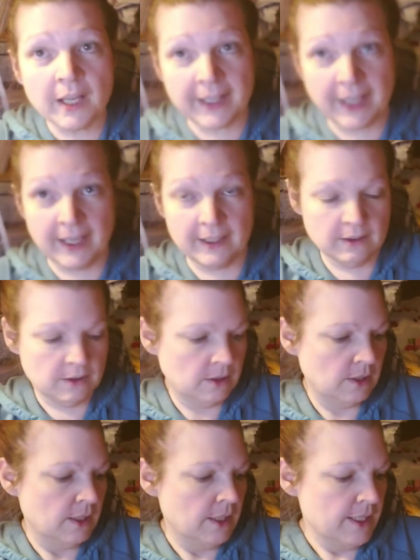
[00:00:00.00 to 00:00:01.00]
Again,
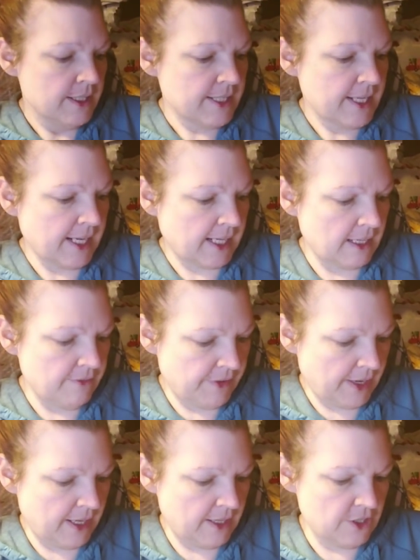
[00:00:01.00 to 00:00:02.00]
taking
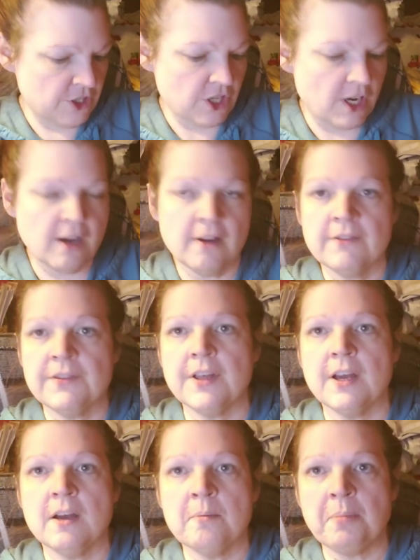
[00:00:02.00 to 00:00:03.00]
advantage of
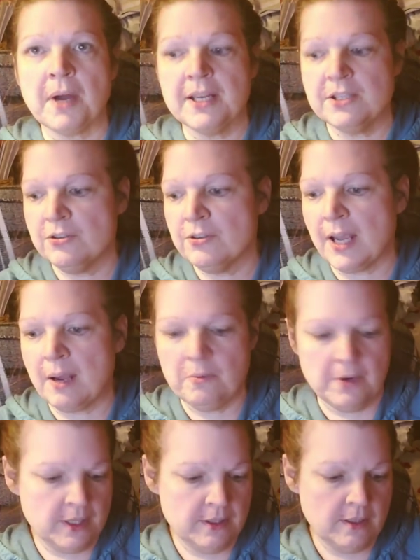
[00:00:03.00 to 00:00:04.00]
the buy two get
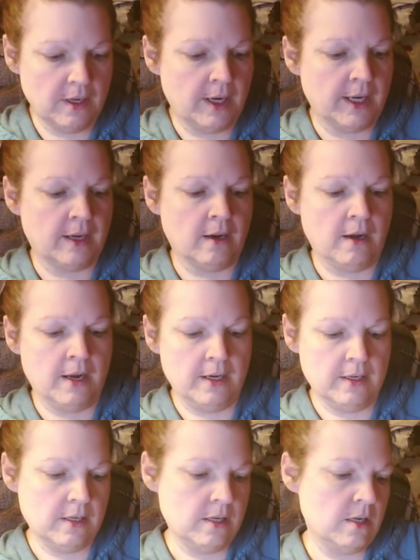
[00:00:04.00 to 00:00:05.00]
one. I got
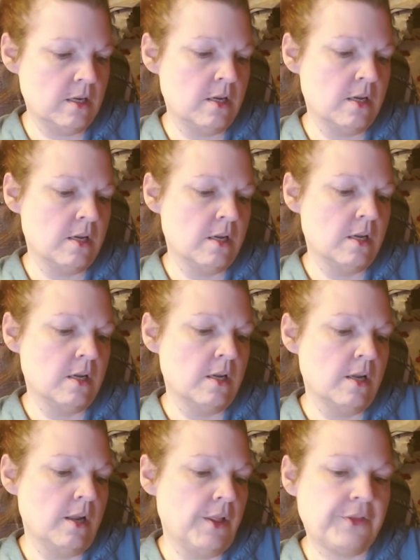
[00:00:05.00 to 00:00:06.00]

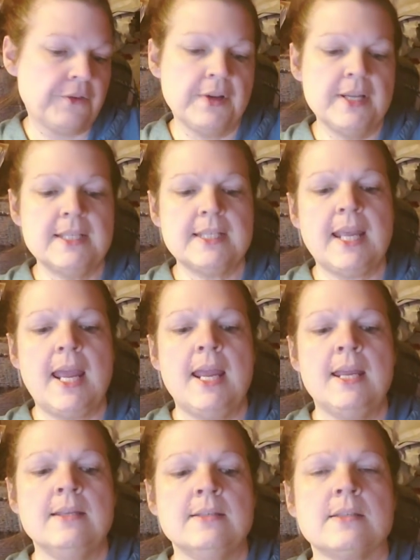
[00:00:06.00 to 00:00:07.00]
three
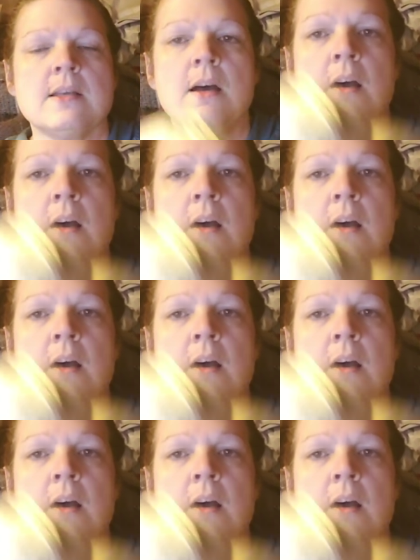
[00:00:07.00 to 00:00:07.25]
skeins